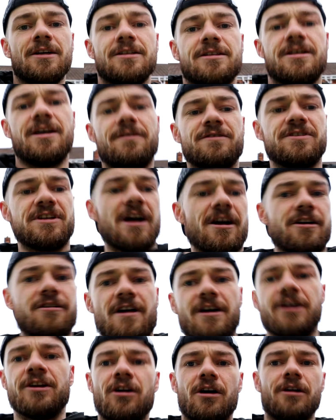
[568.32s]
Dave's here
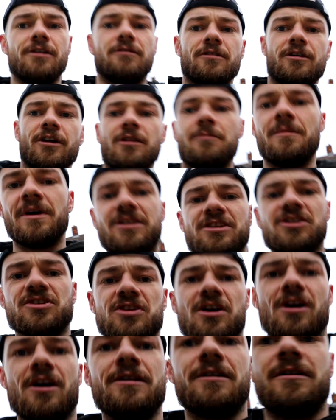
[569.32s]
cracking on, got the mixers
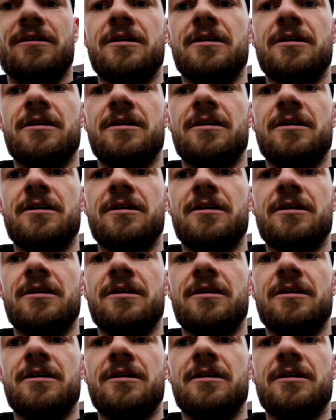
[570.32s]
on,